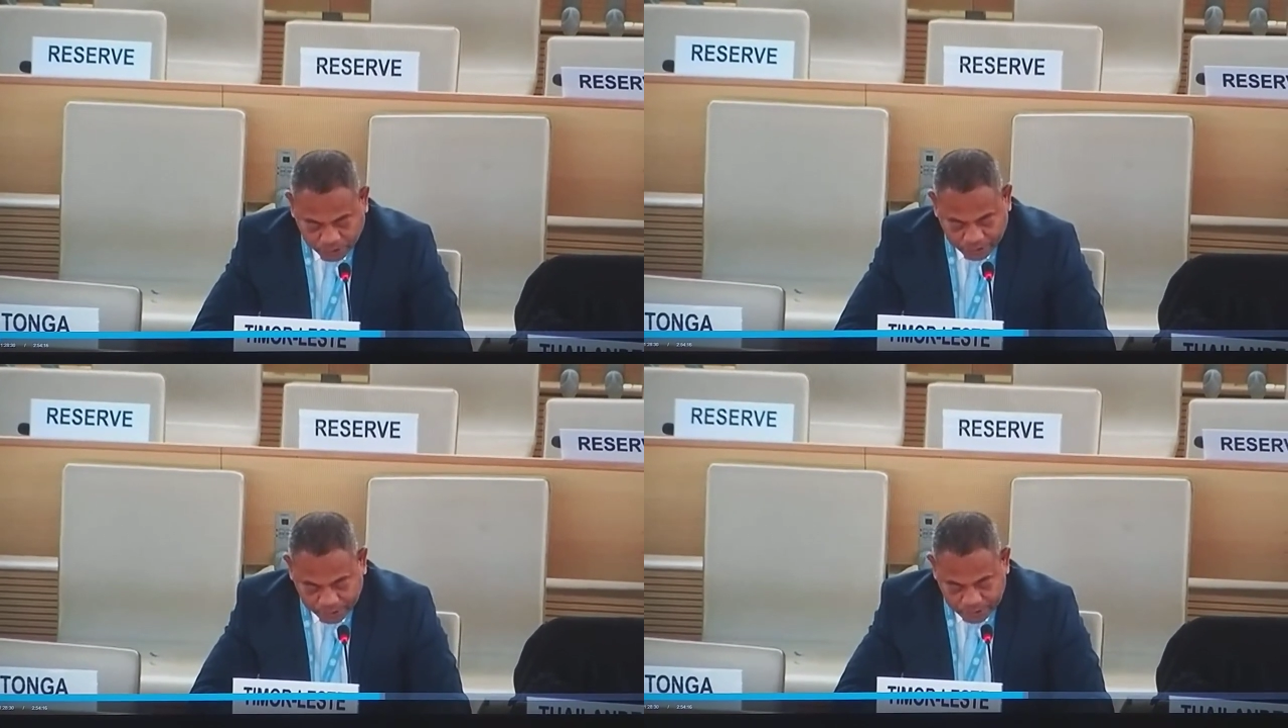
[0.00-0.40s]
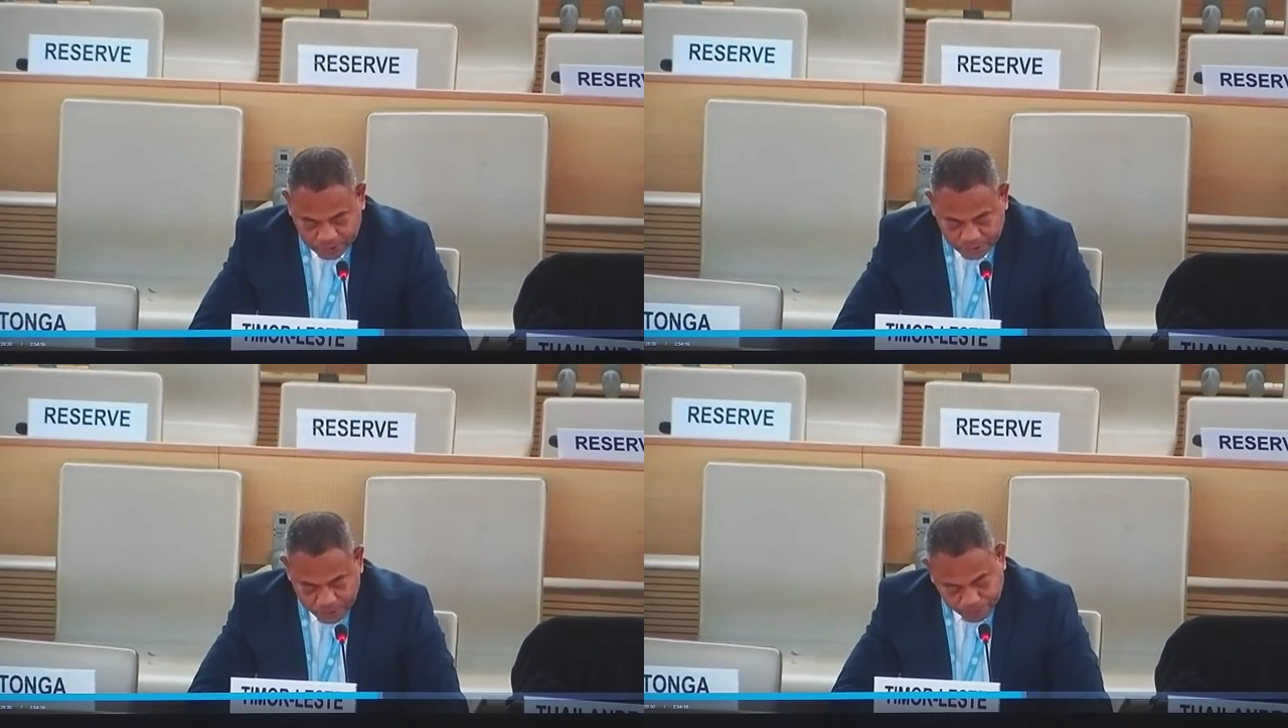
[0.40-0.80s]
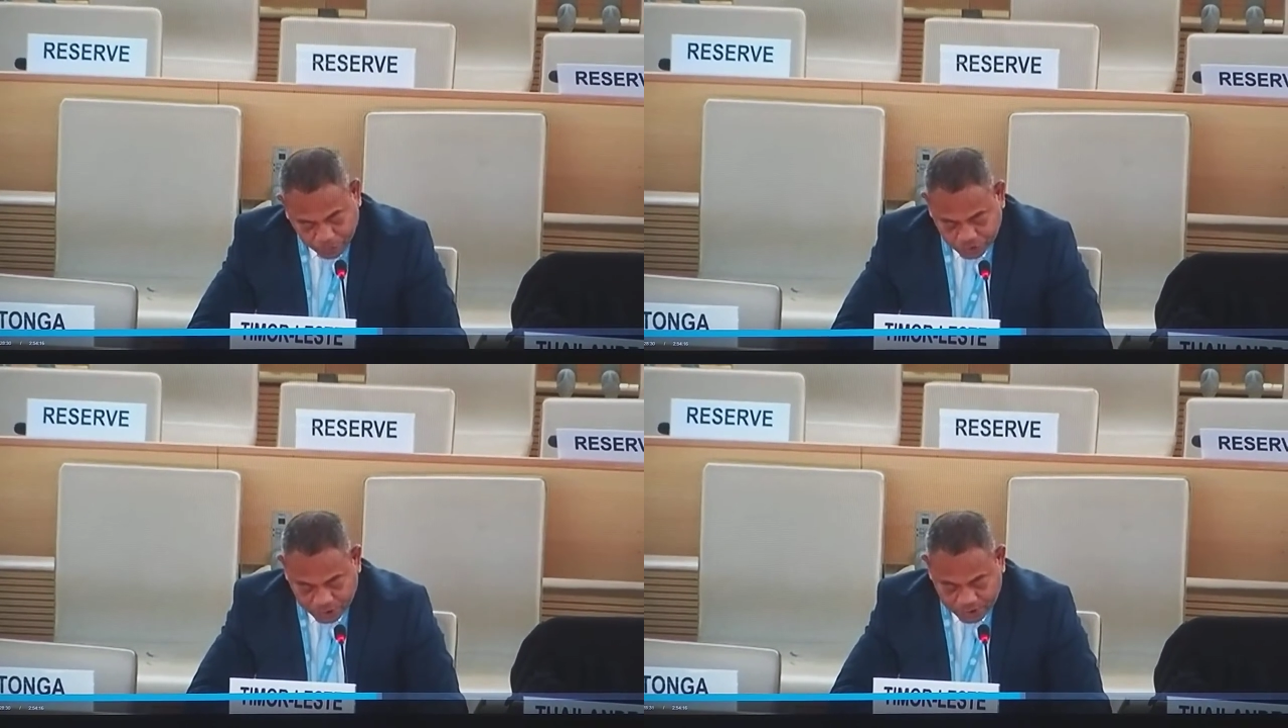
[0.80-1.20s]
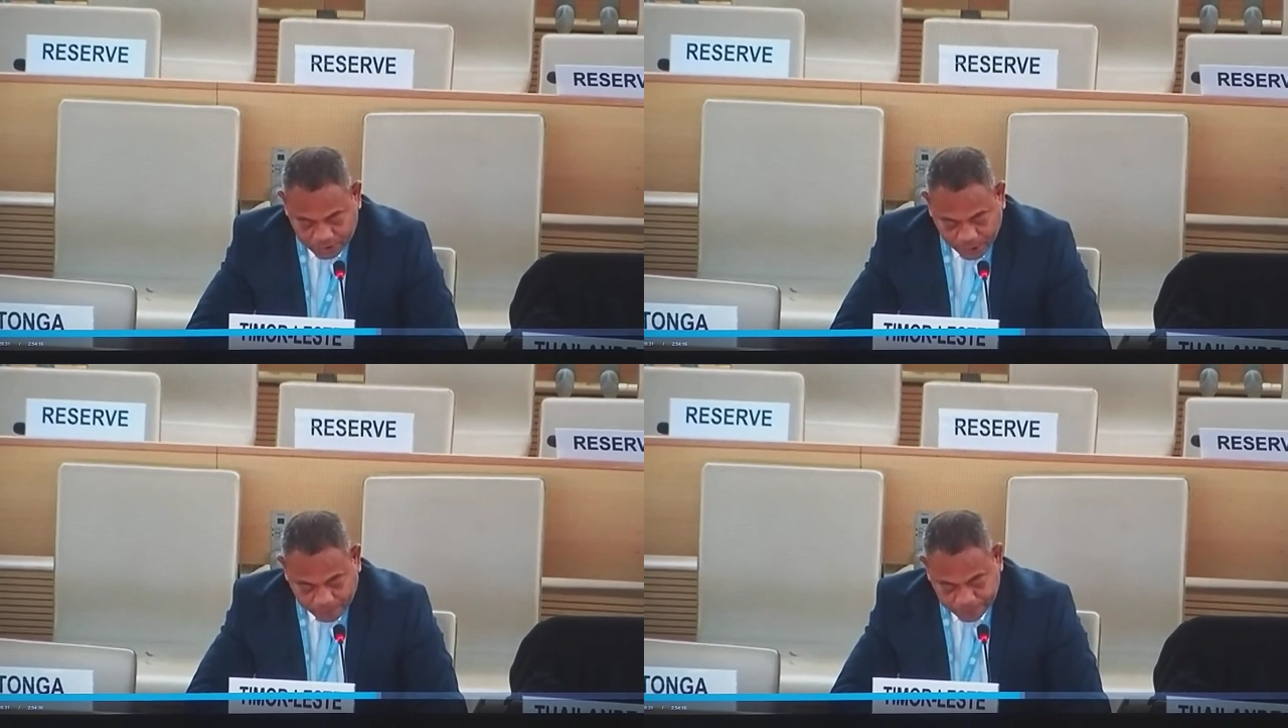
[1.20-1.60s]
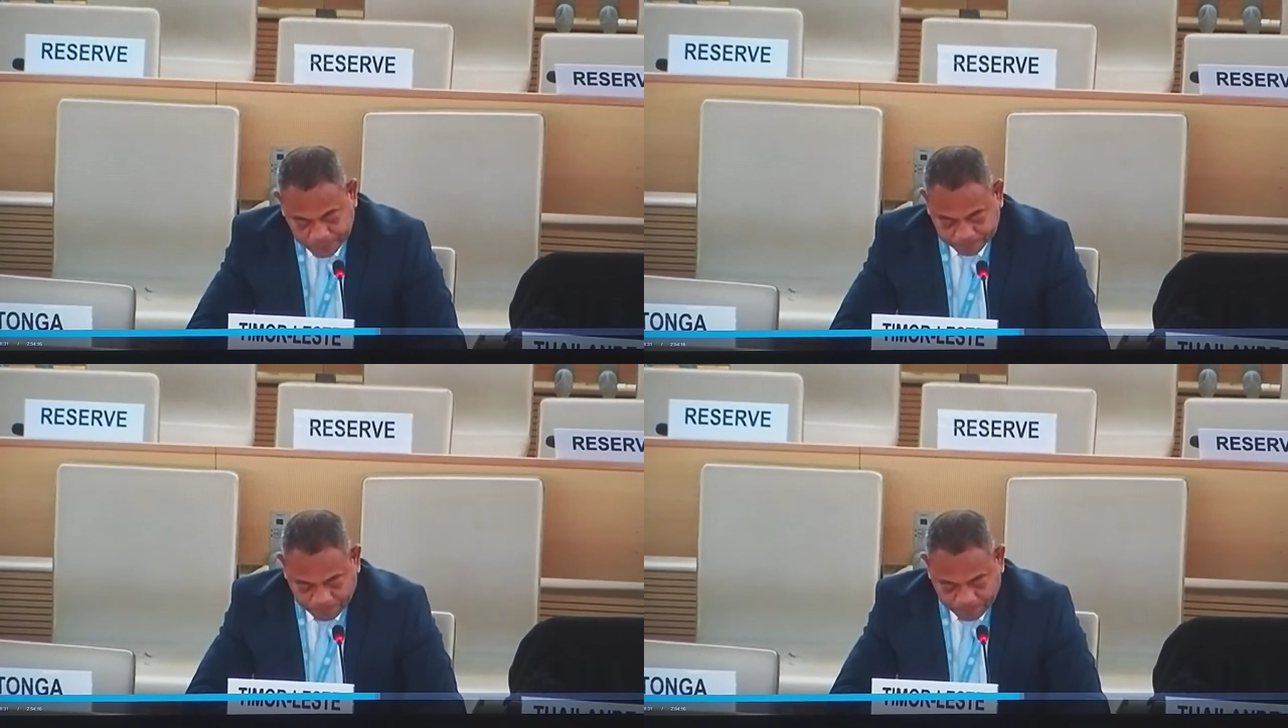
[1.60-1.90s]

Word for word: taking important steps